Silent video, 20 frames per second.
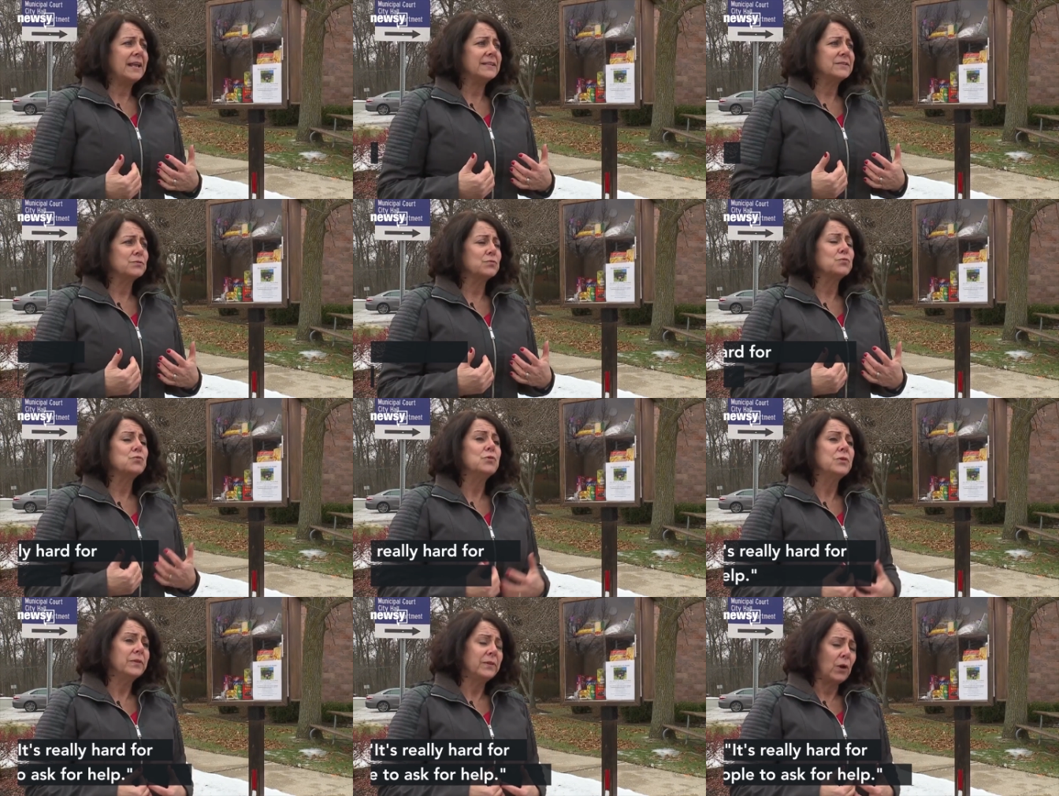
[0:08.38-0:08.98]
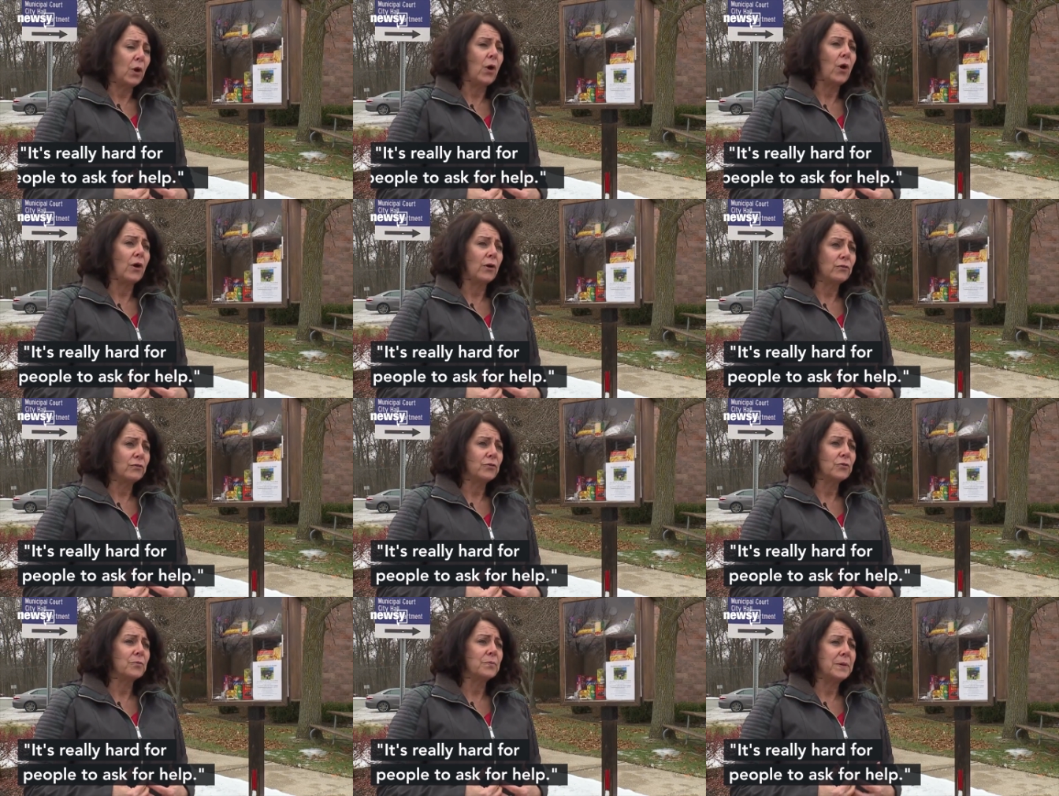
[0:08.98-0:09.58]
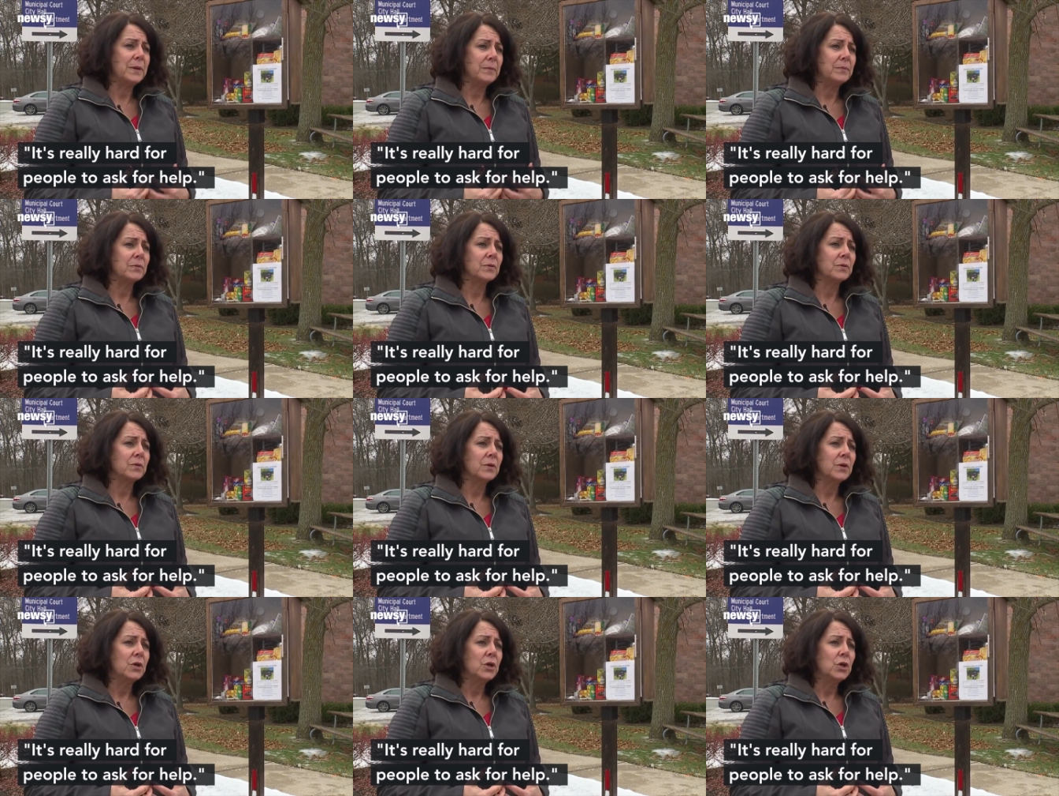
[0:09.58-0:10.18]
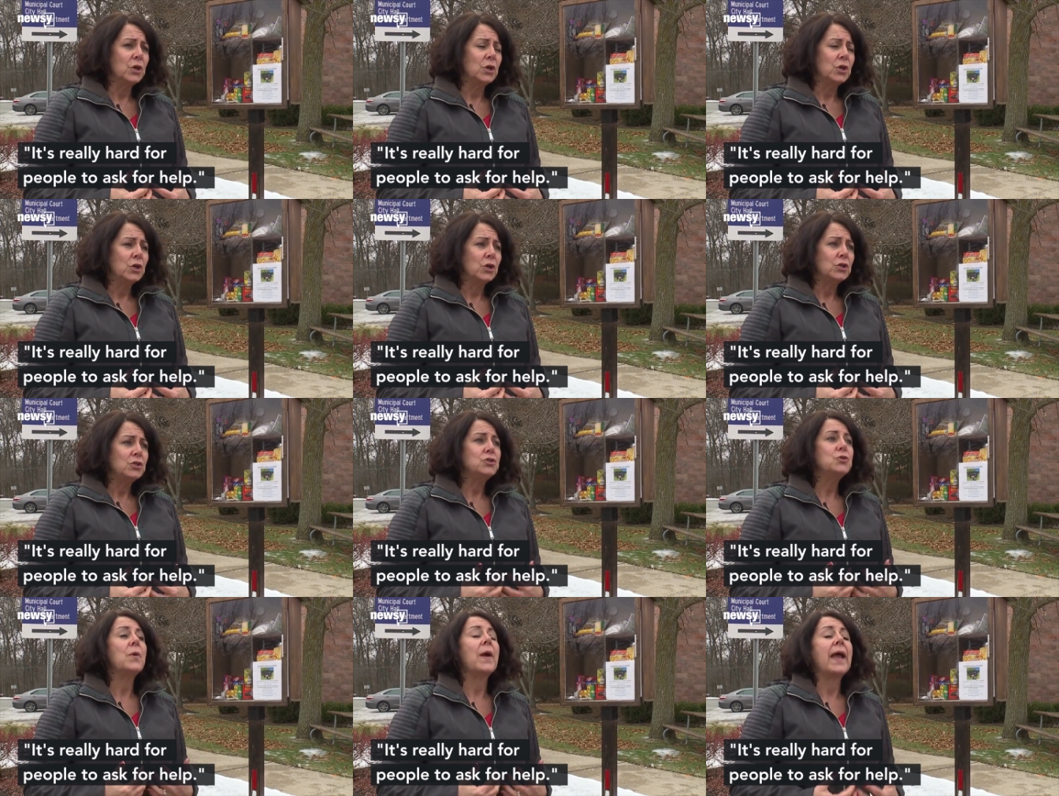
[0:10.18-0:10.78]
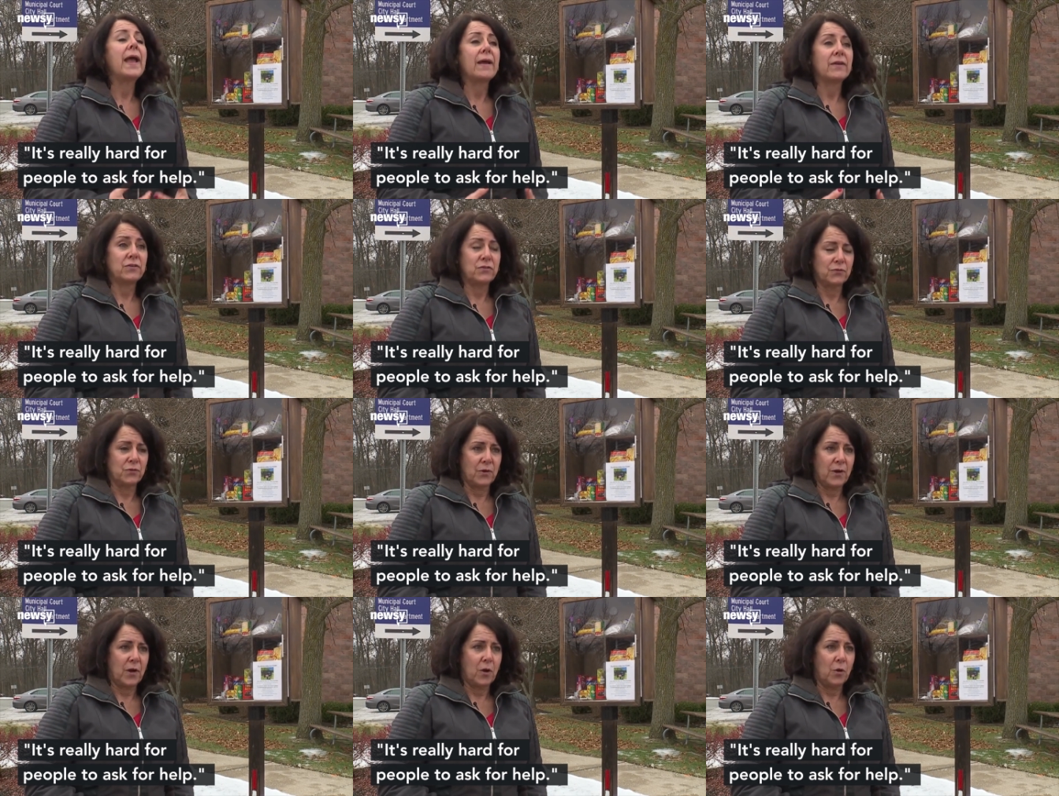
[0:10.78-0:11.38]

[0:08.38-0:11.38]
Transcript: It's really hard for people to ask for